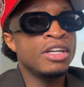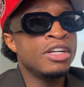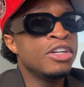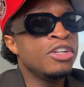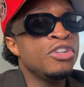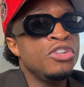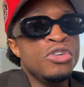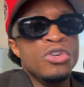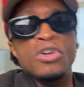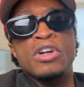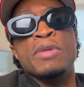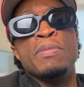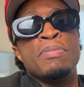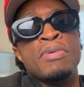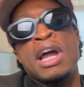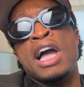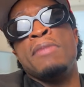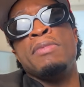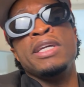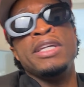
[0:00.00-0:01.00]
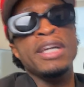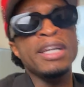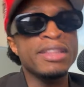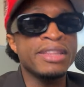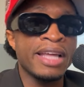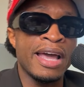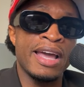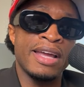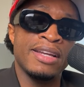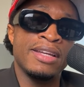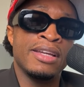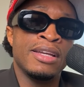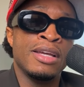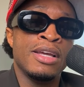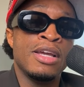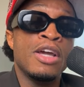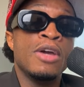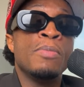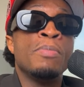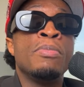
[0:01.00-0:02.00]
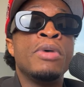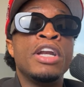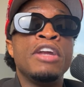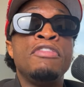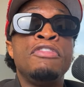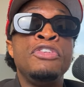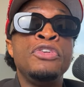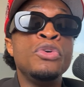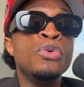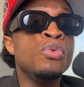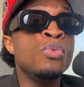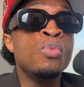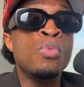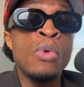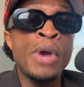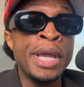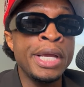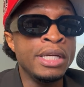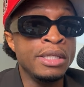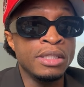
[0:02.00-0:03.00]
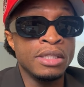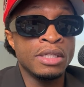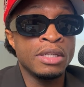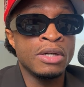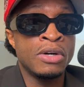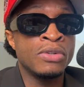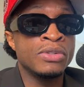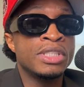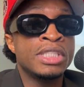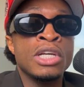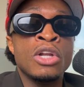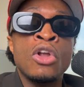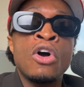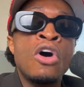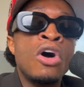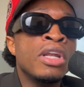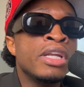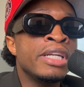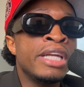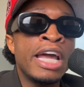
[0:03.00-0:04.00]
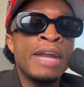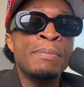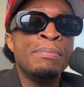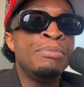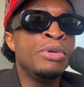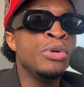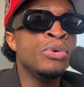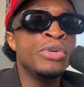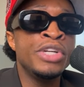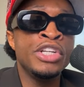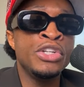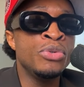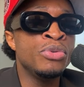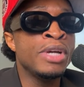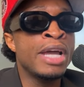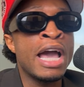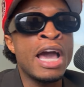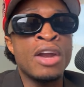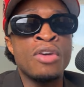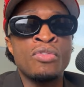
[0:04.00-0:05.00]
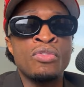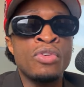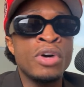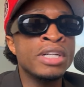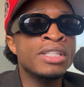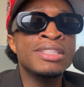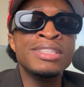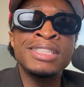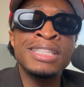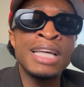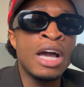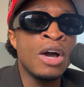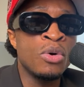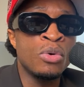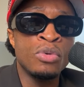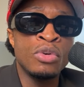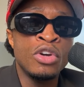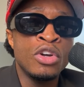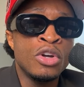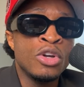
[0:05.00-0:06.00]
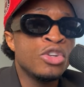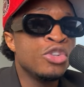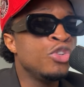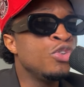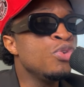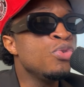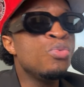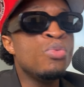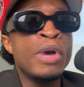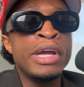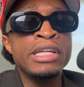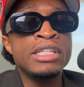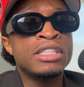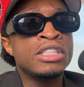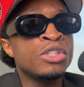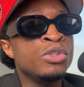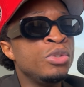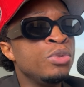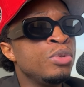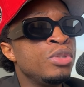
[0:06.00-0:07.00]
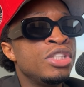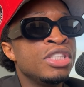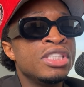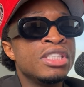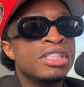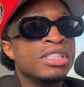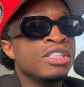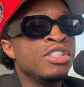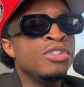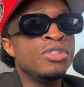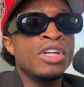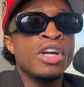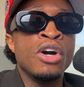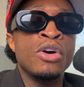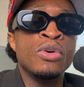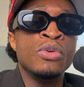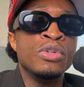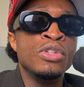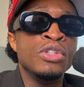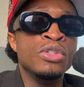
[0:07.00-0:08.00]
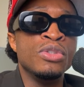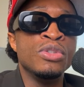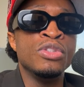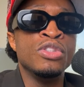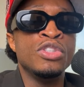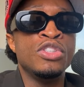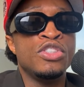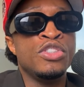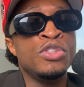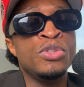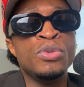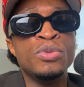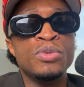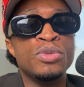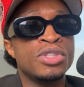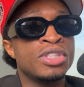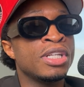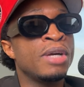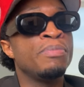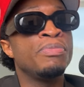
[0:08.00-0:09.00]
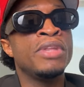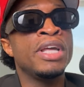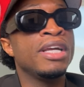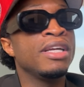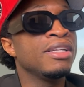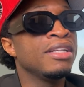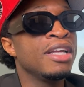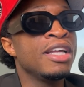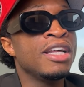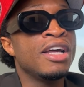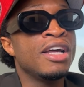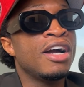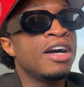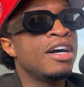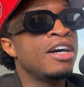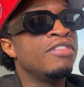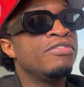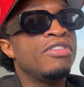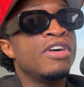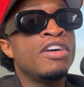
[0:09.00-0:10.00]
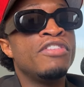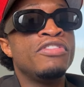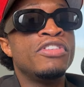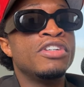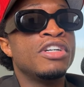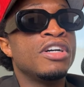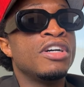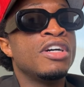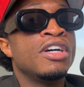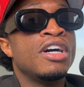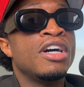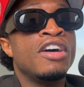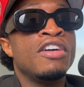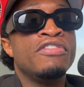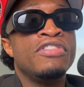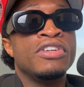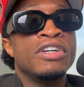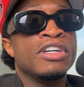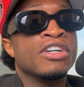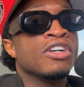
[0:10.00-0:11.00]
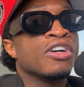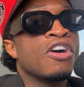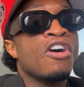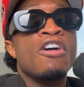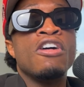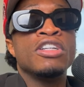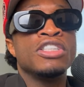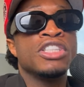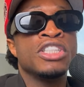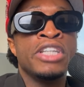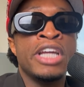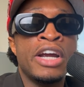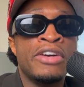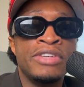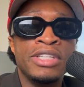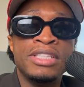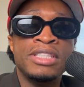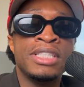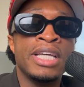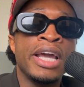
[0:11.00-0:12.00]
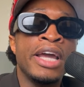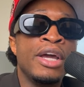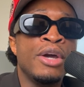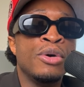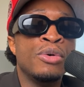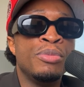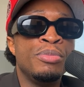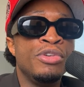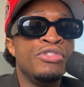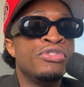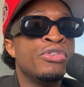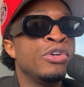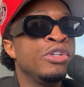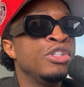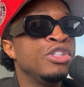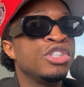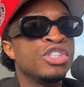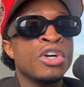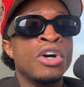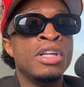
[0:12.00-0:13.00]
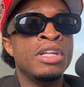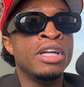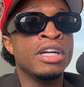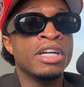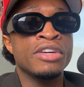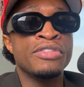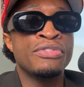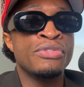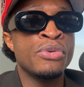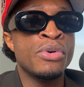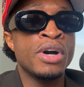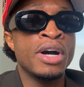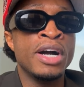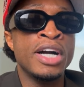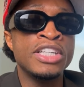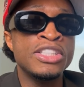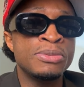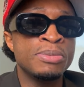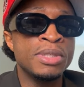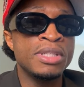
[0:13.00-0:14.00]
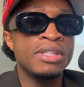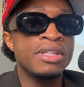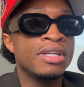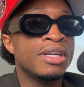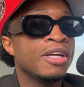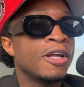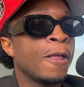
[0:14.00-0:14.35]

you can probably get that. But if you wait until all of that beauty you got runs out, you wait till you just, you know, you something of a cautionary tale before you start looking for a husband,